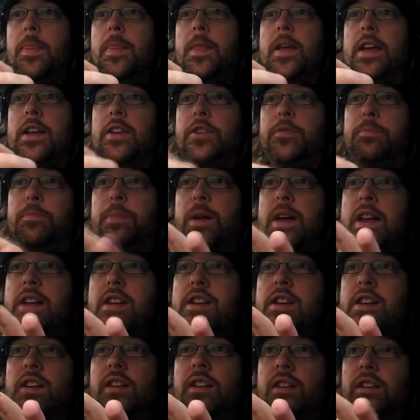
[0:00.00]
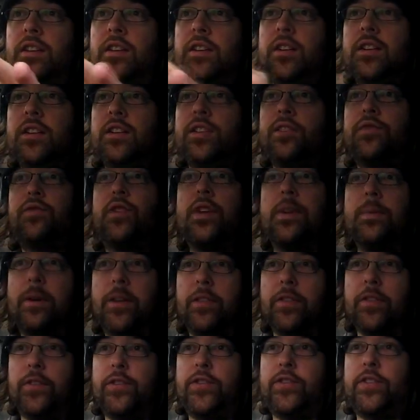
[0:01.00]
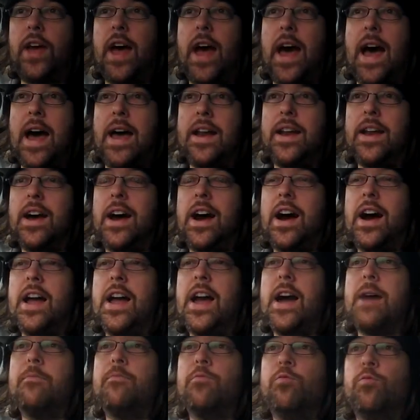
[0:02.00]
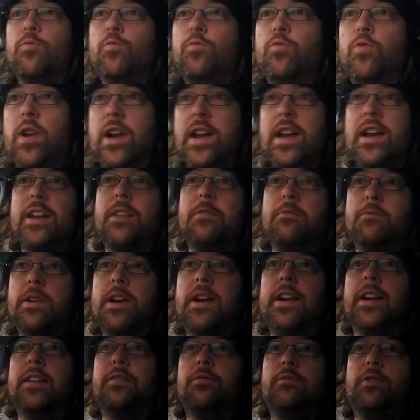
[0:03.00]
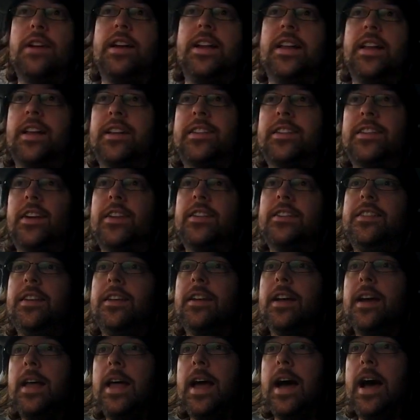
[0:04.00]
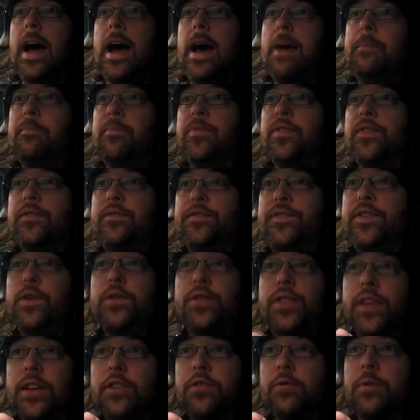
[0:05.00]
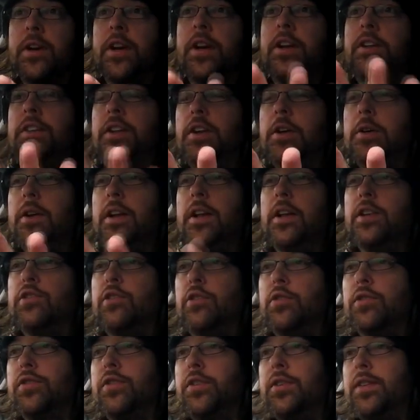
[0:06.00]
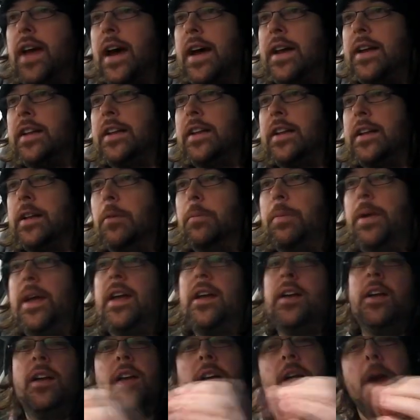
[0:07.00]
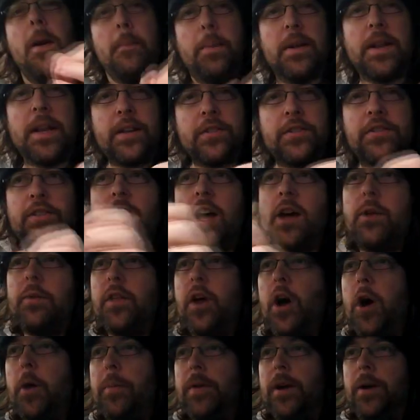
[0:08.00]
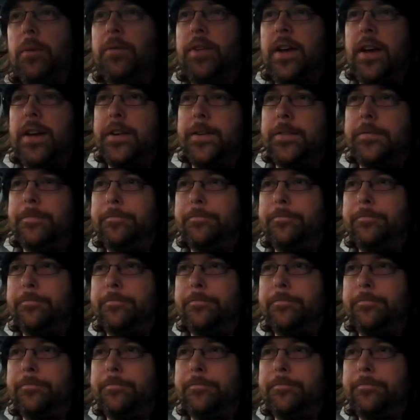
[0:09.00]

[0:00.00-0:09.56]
it's been 3 months and I am really excited. A few things we're going to do, and I'll talk through that in a little bit, but let's start with a hobby update.